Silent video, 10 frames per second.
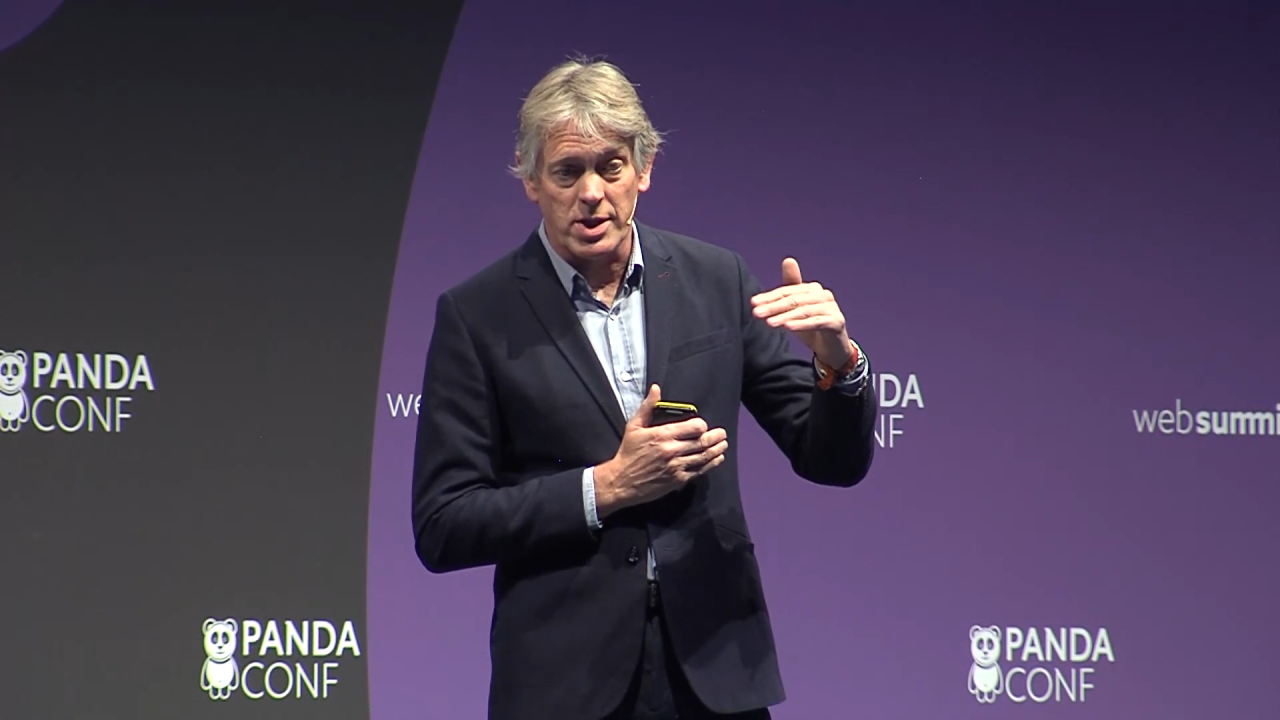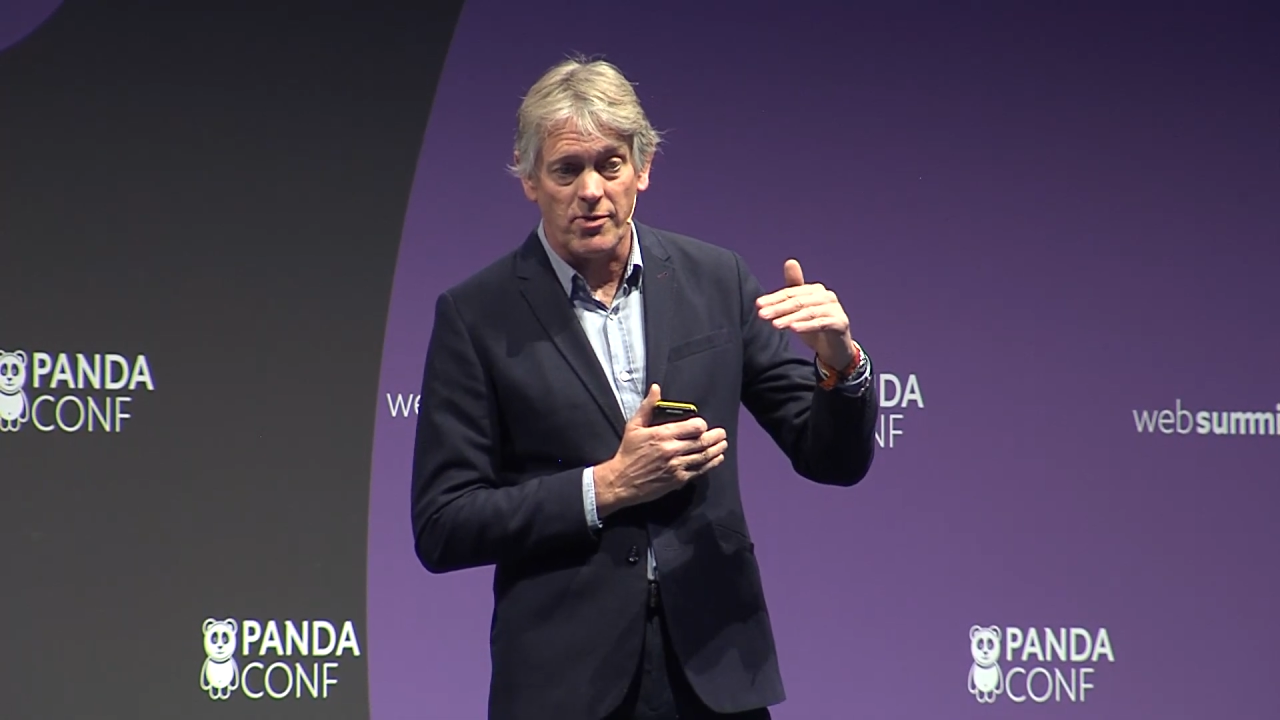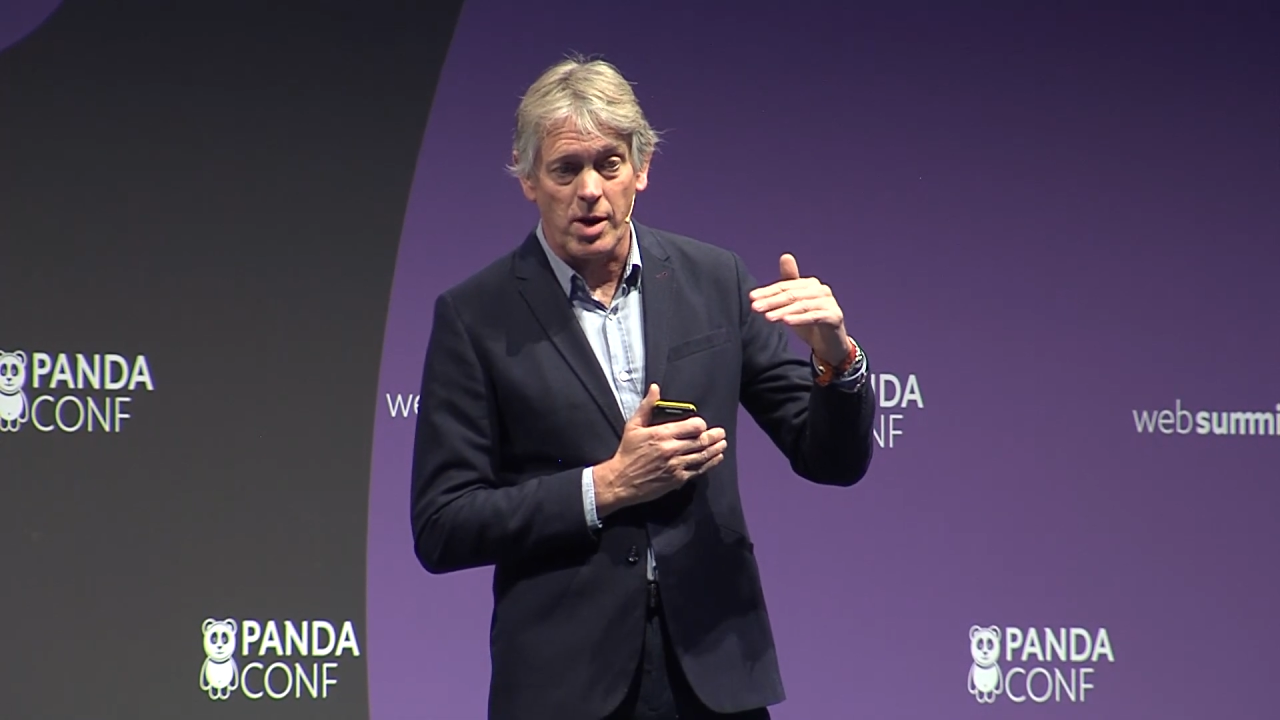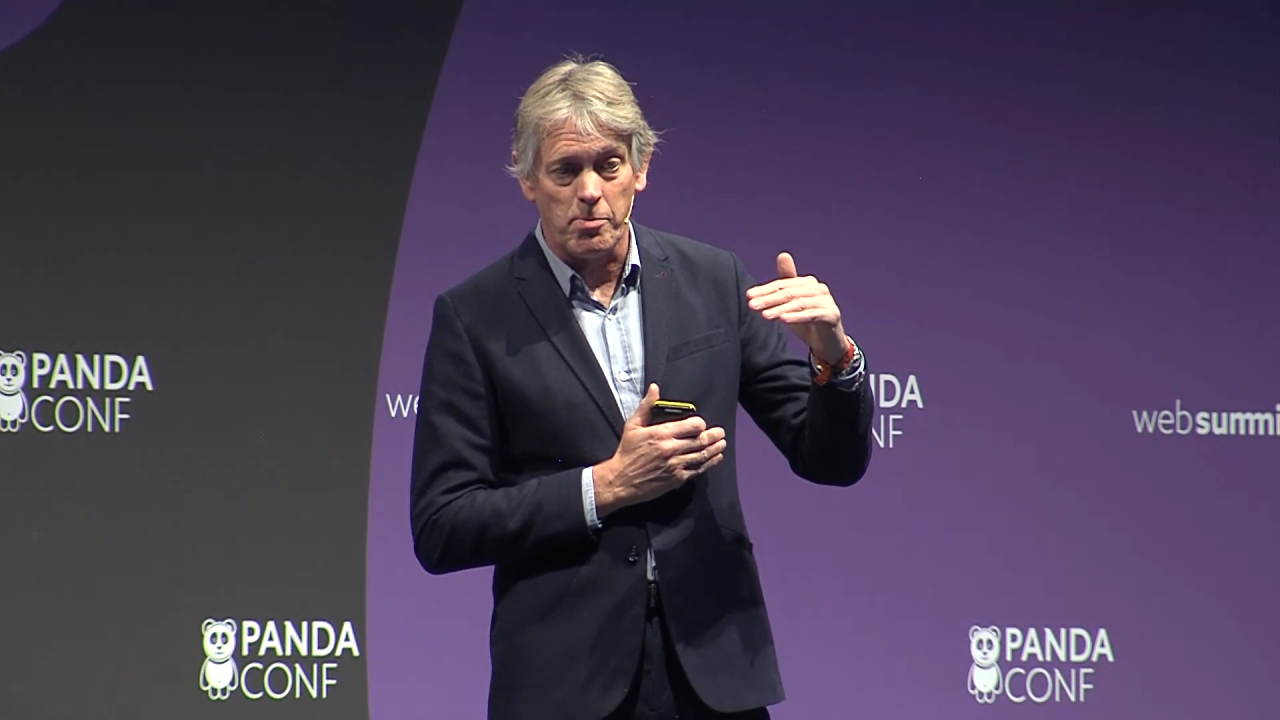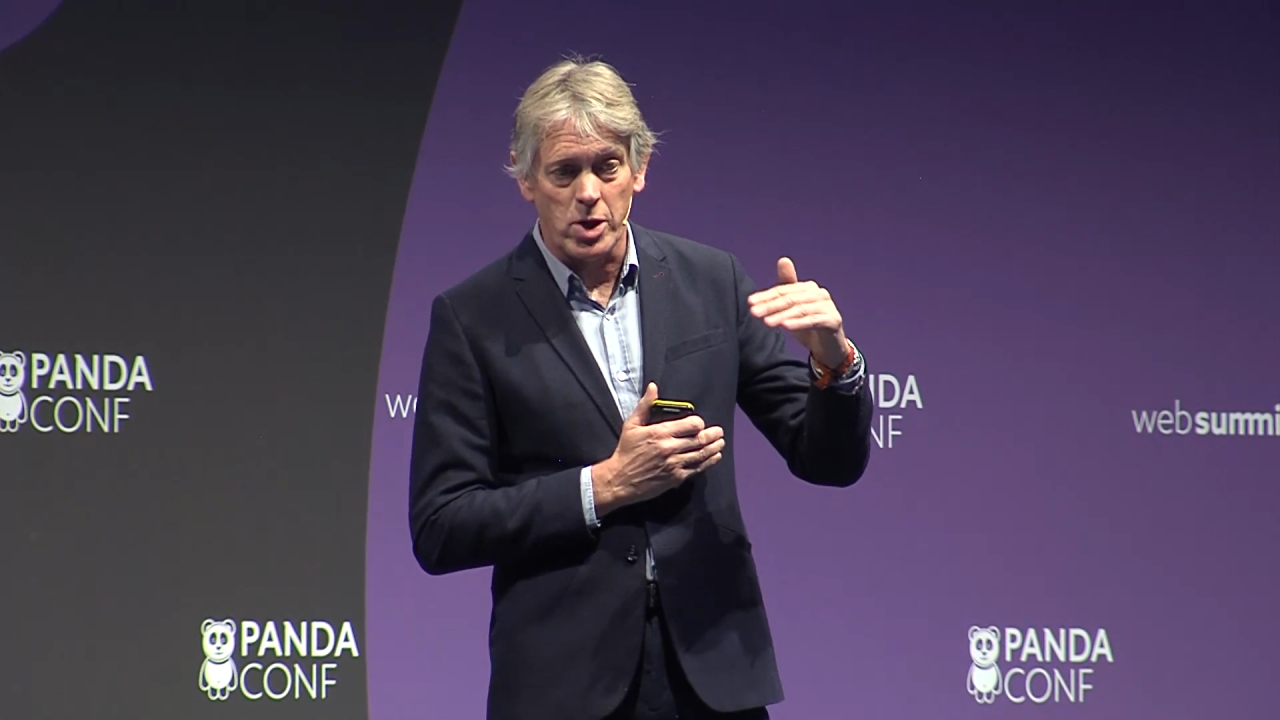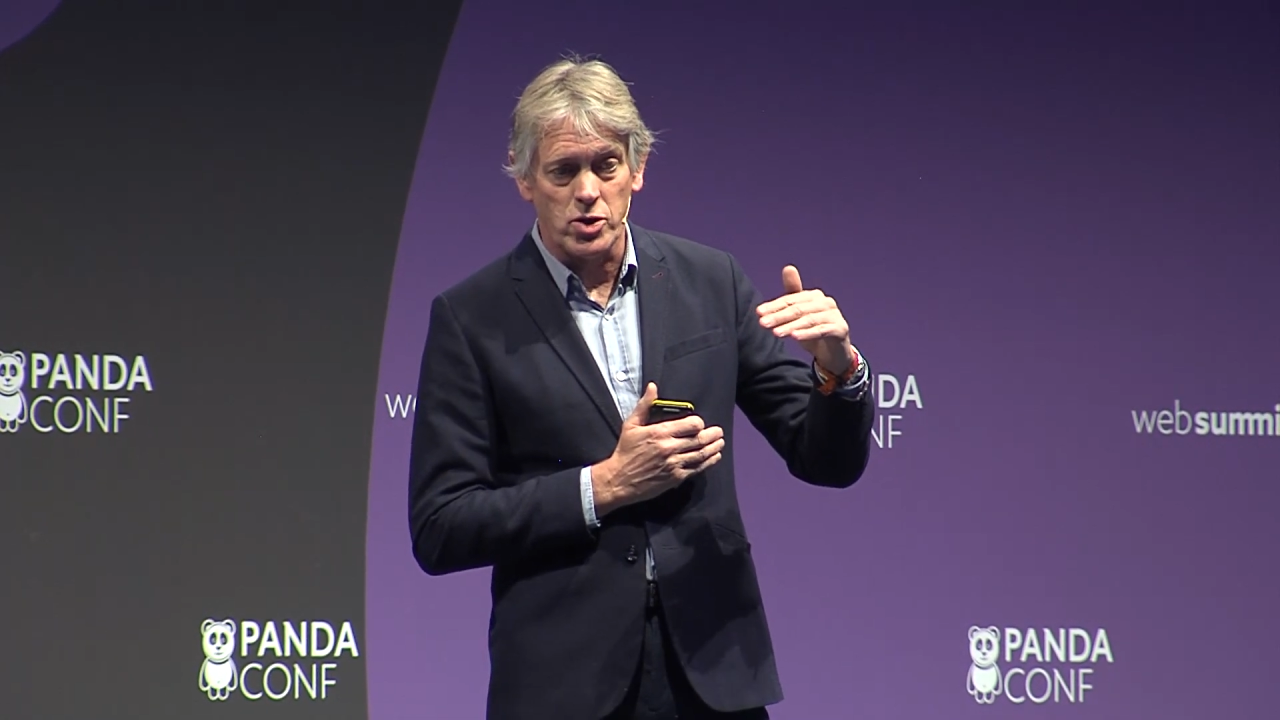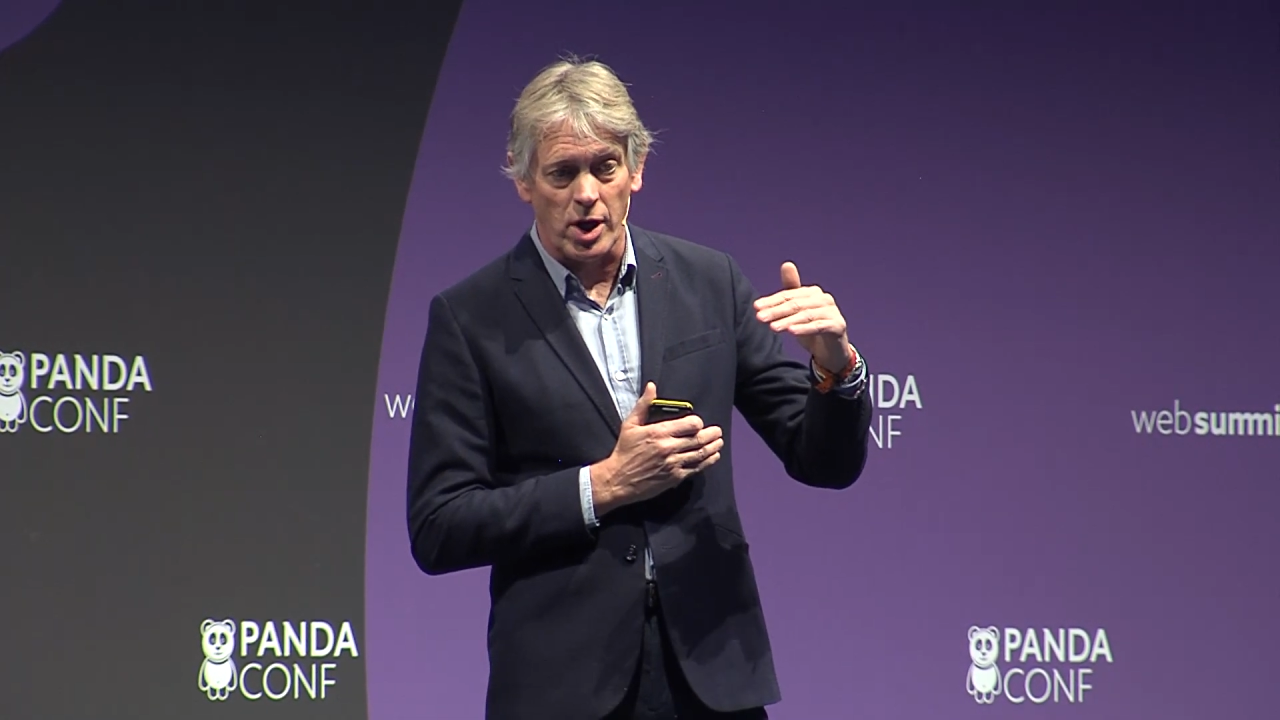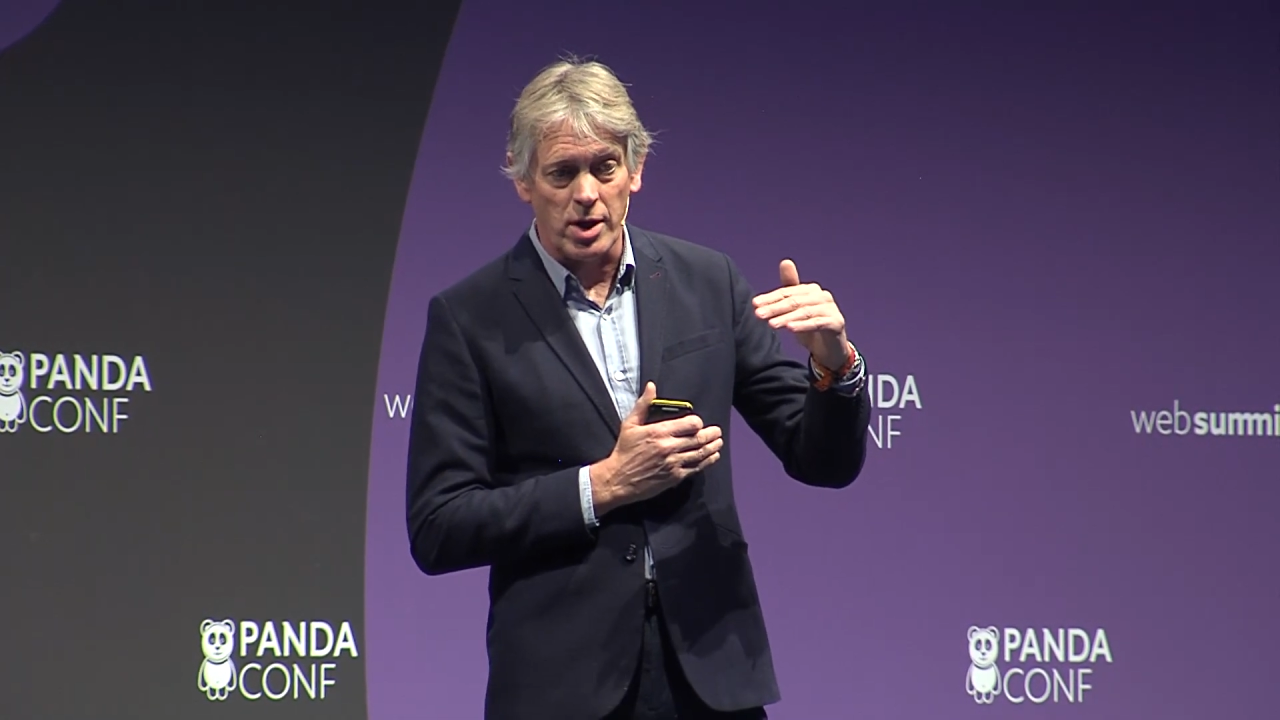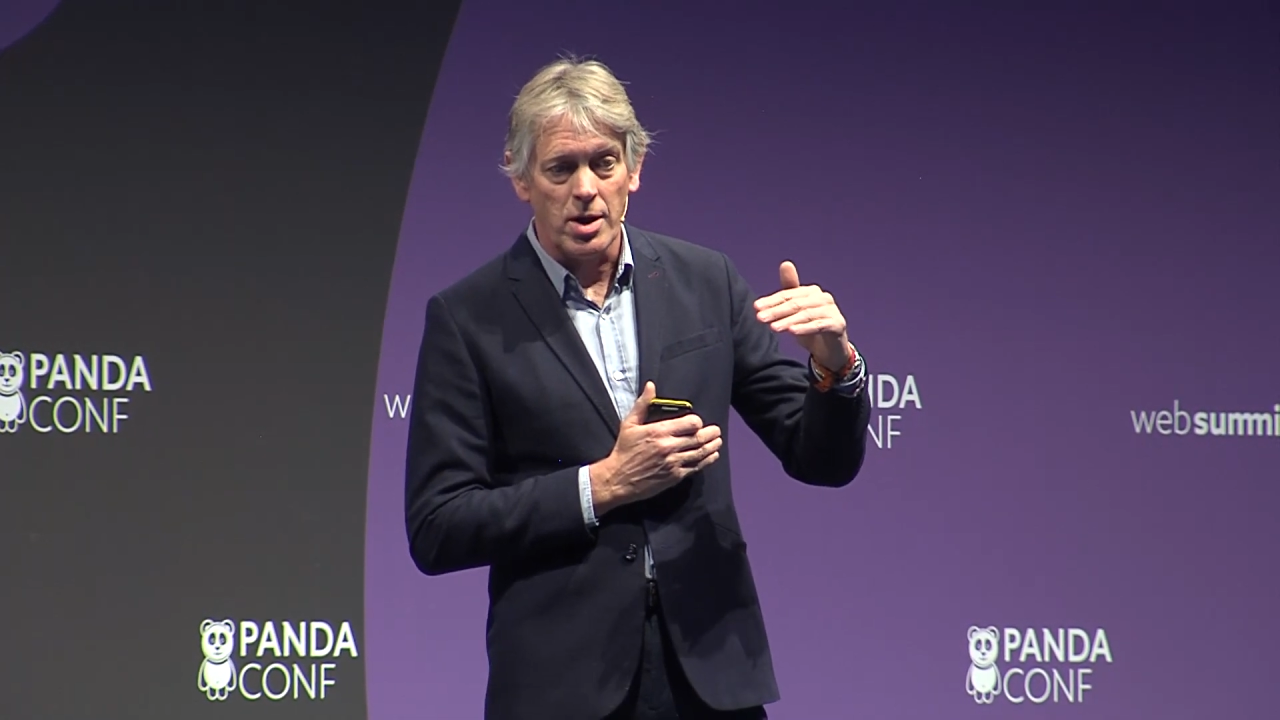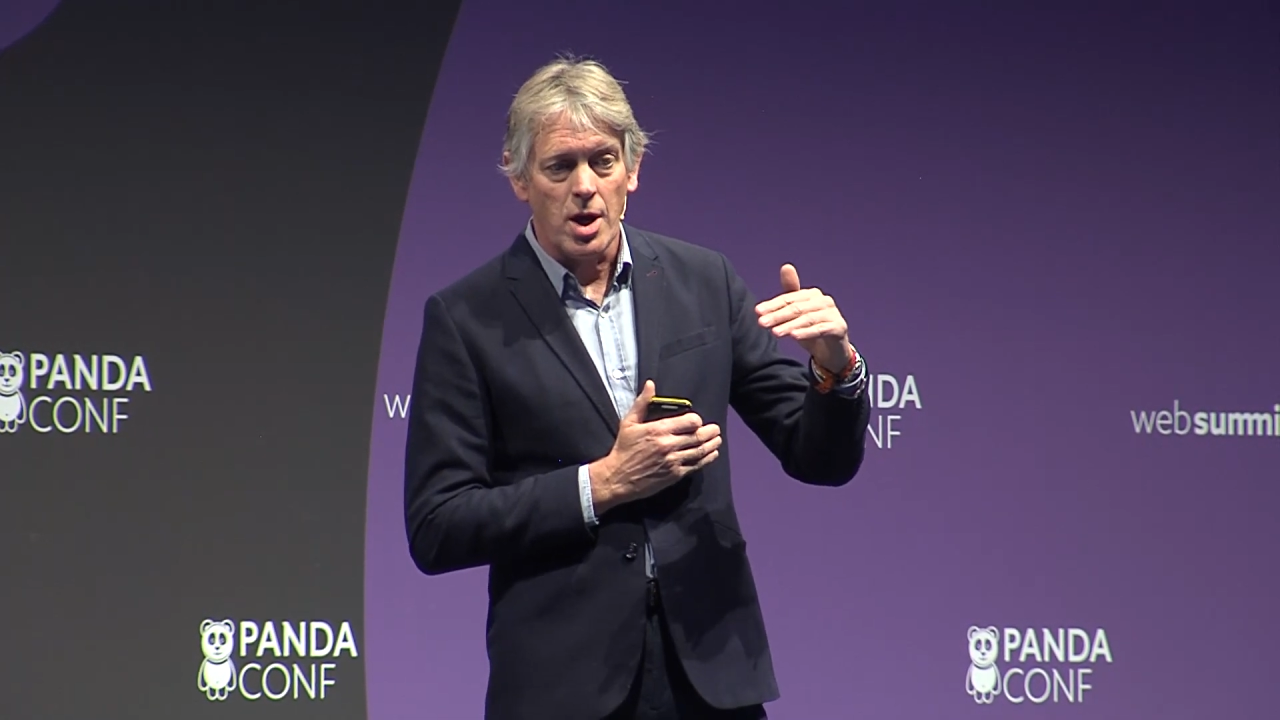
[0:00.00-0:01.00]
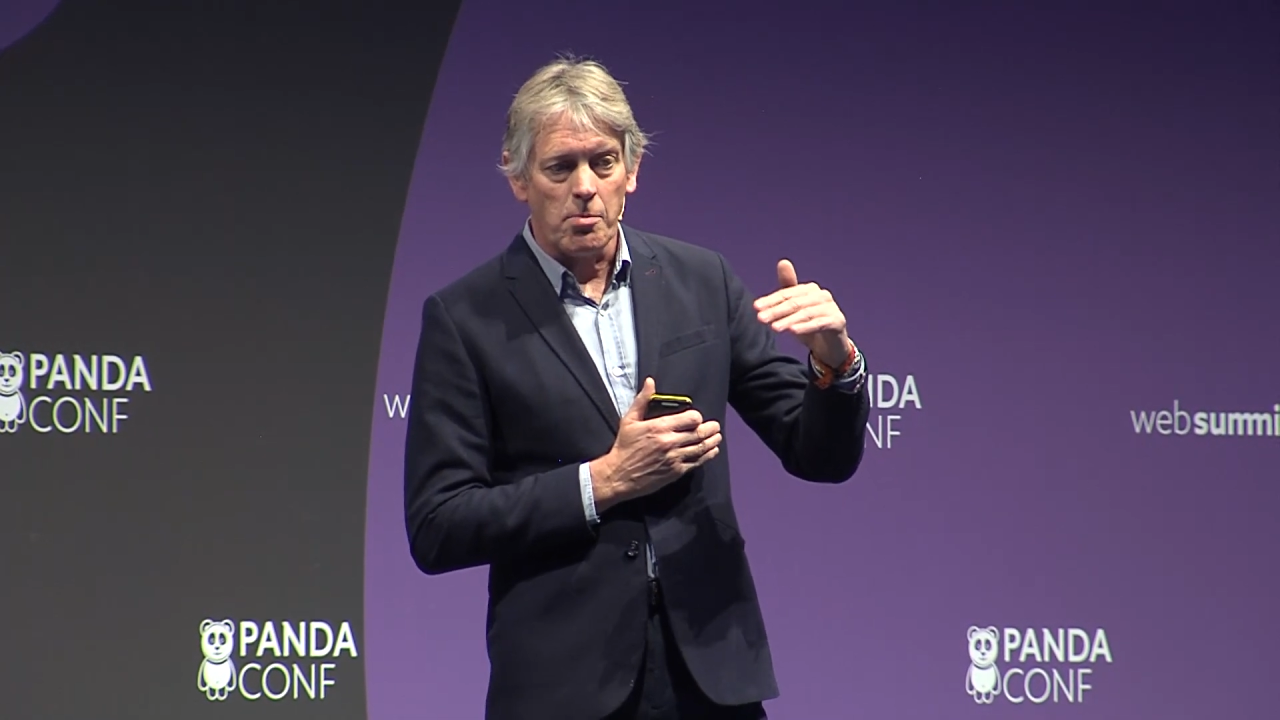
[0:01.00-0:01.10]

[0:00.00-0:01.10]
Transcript: of our budget